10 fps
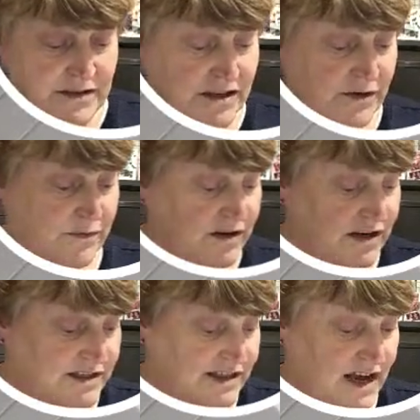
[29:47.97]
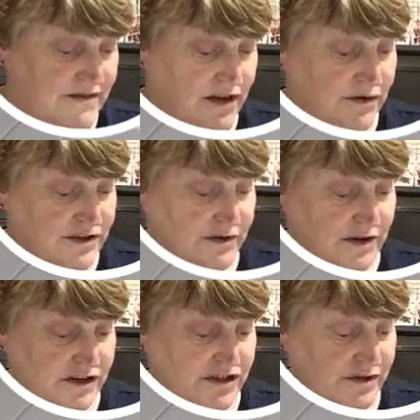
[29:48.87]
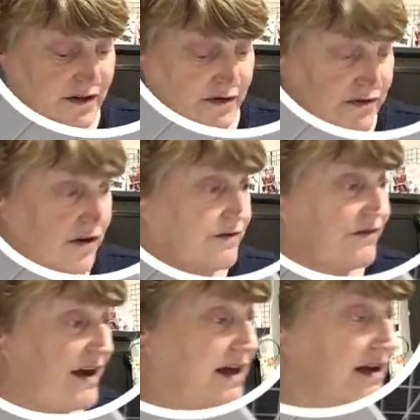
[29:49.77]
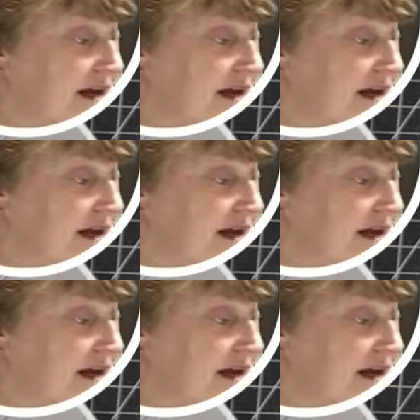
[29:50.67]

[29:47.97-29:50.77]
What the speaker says: So we can save those 2. I can do those off air